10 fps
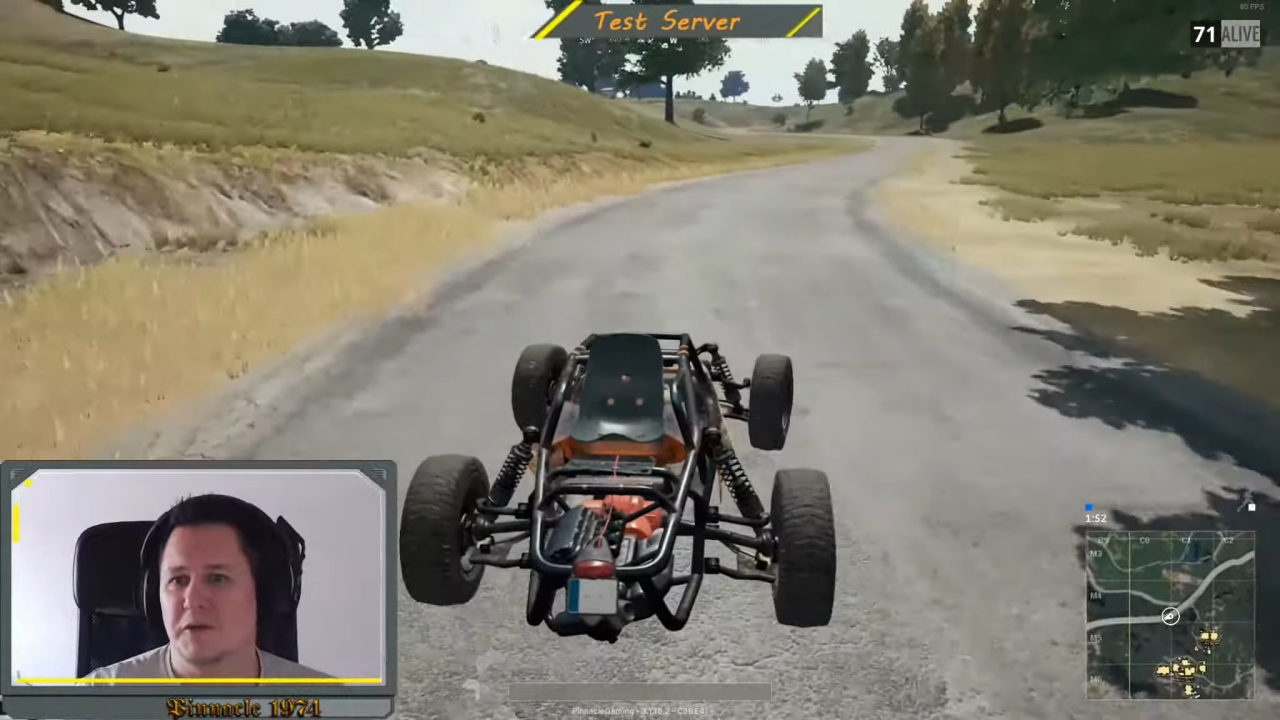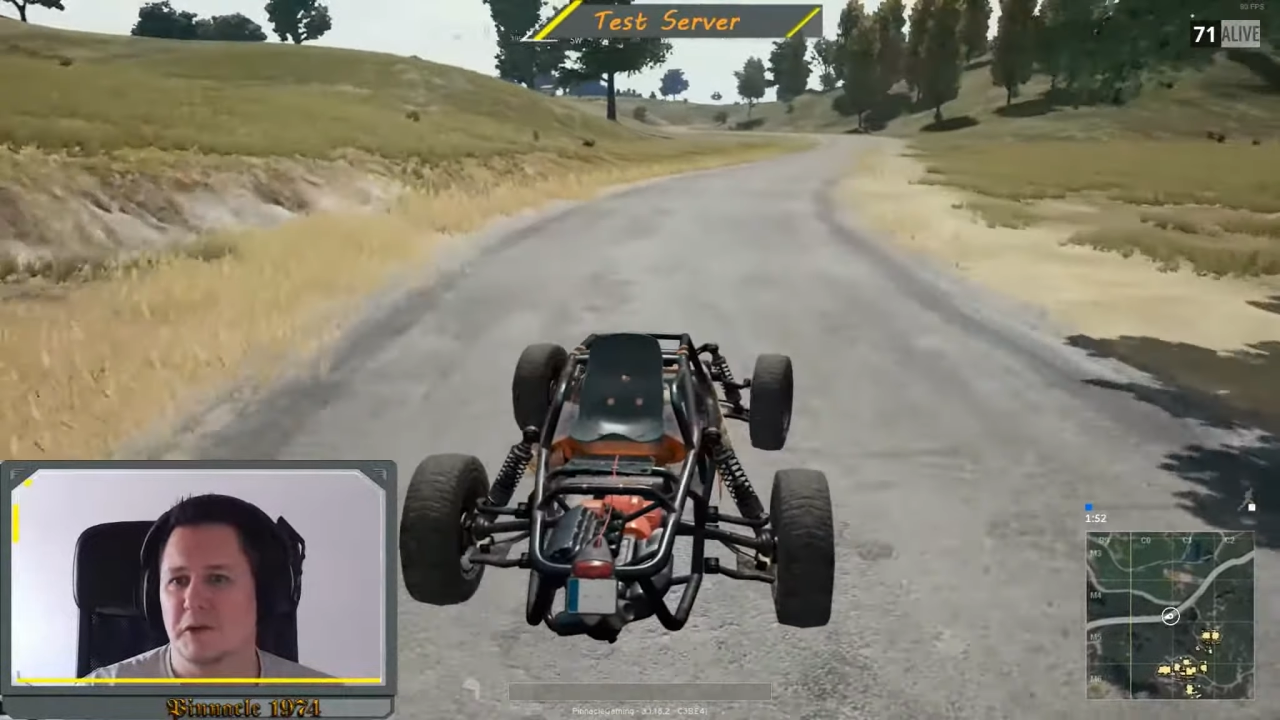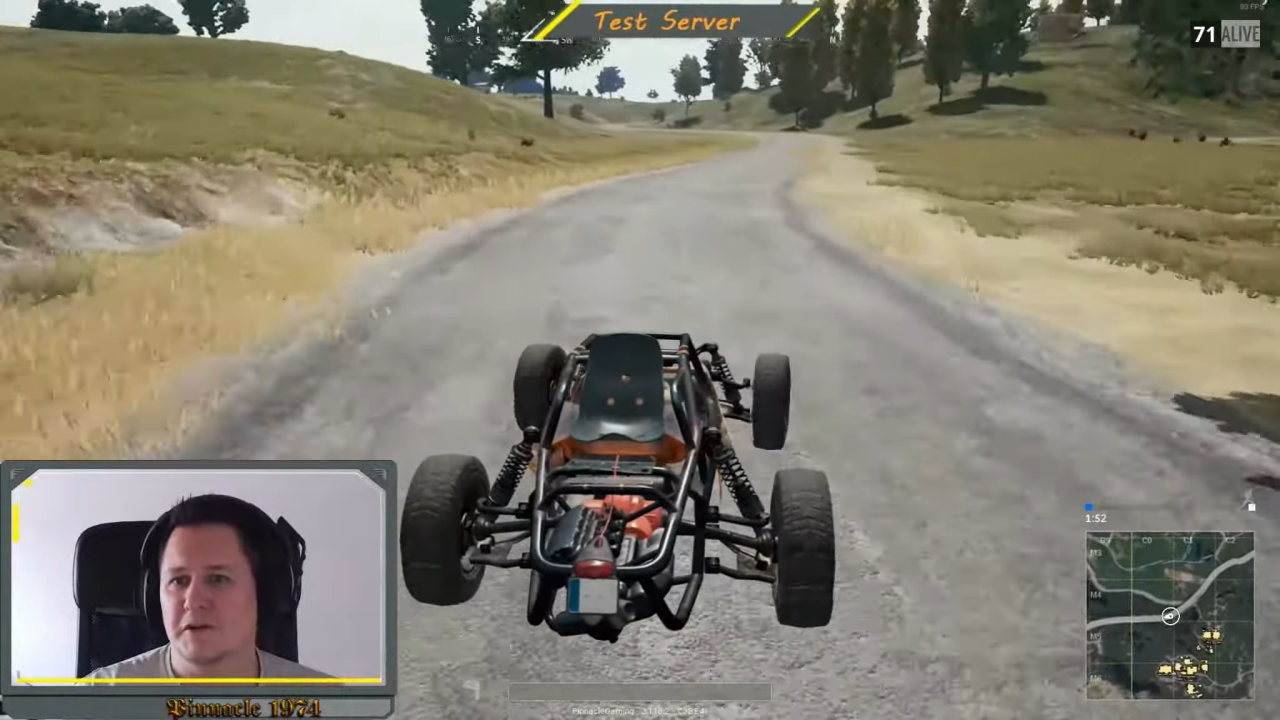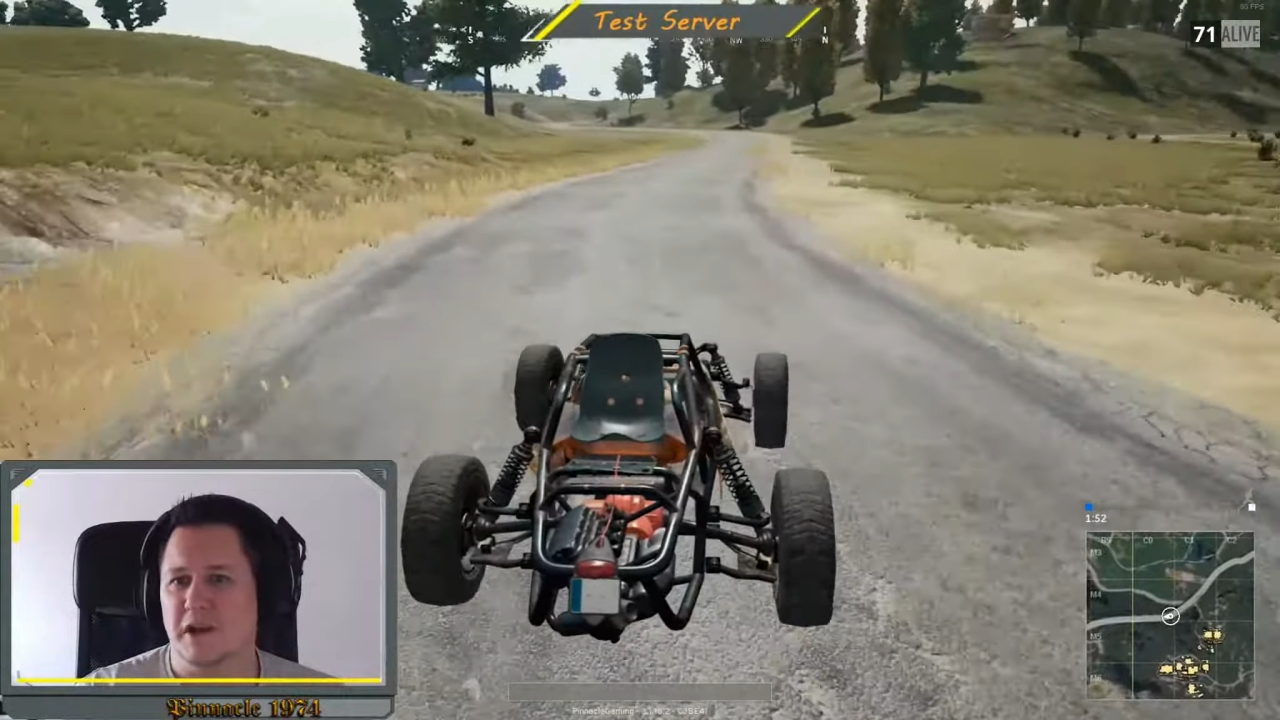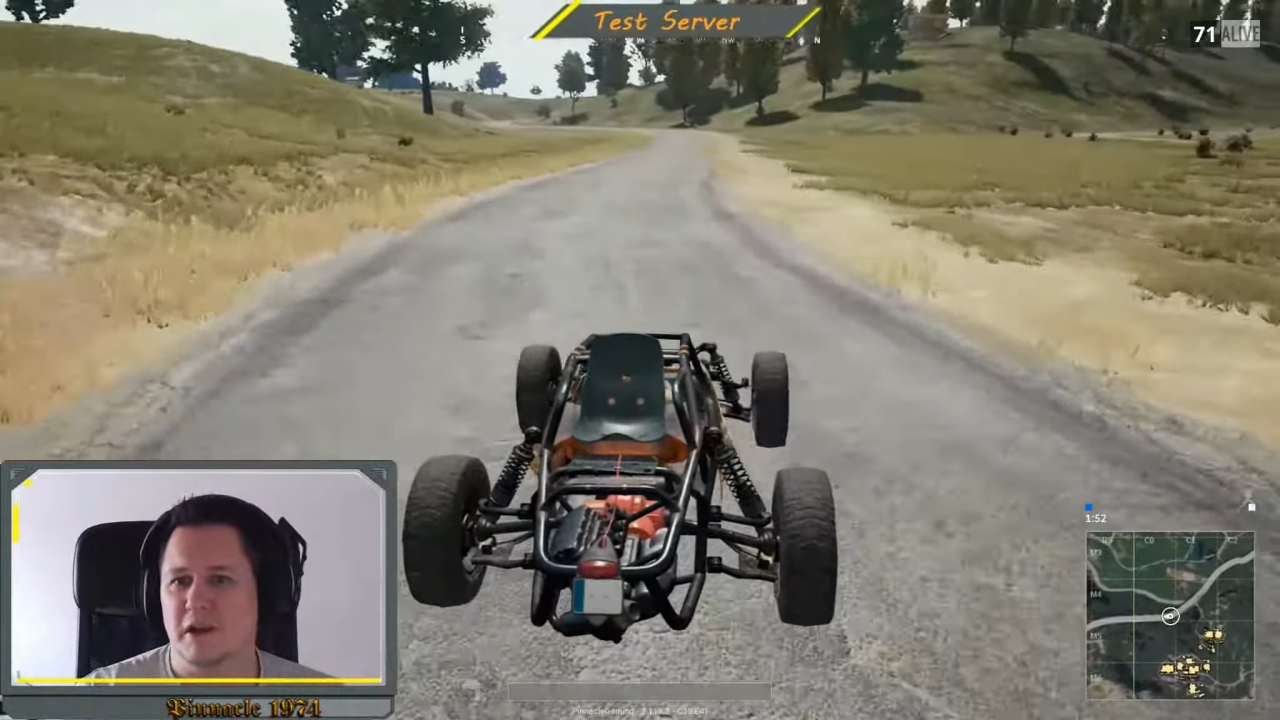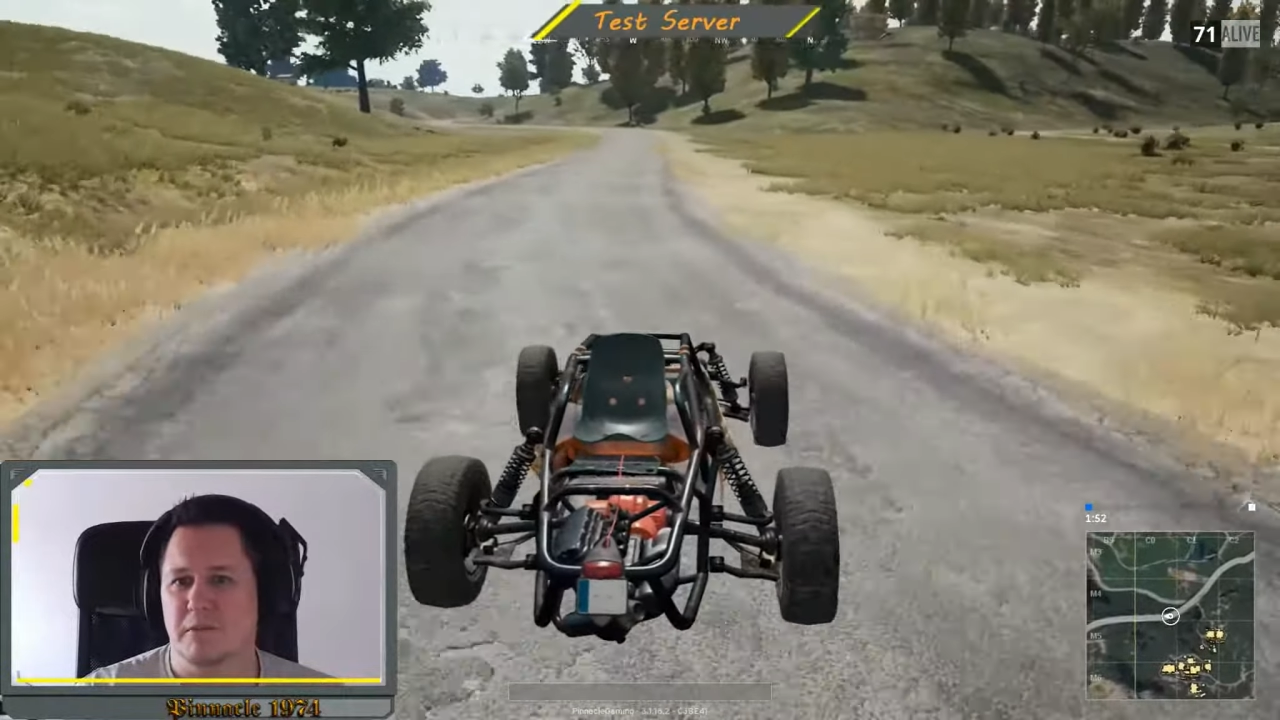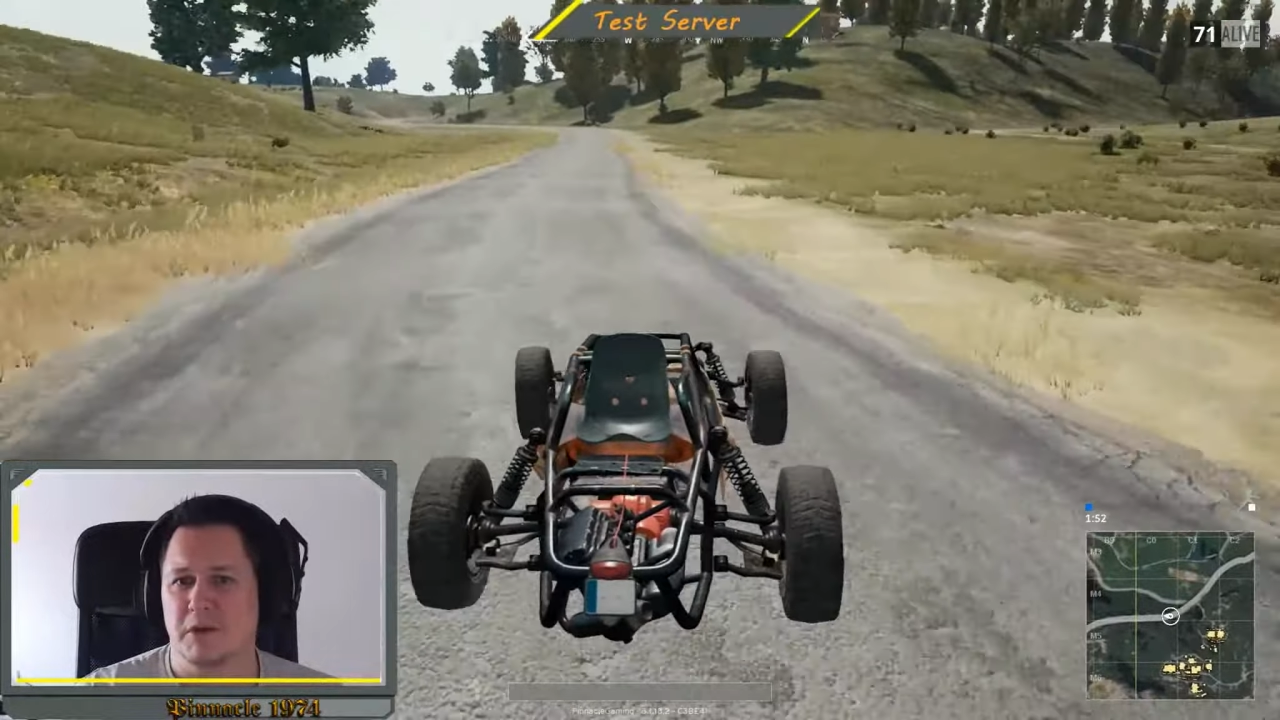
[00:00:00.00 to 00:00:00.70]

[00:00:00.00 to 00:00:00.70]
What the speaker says: feels a lot